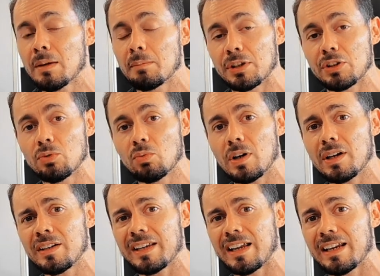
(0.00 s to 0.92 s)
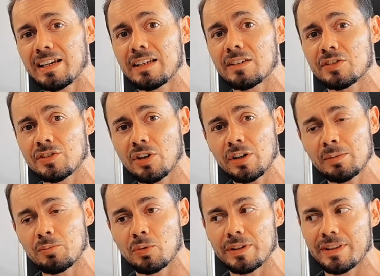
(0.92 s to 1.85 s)
but you want a
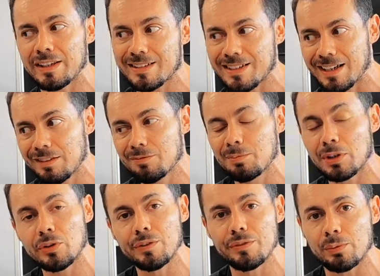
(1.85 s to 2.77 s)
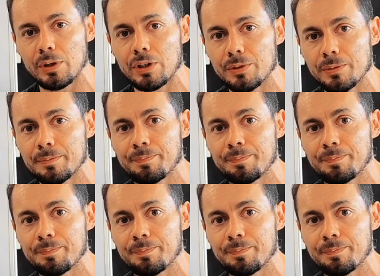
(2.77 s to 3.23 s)
starting point that's kind of middle of the road.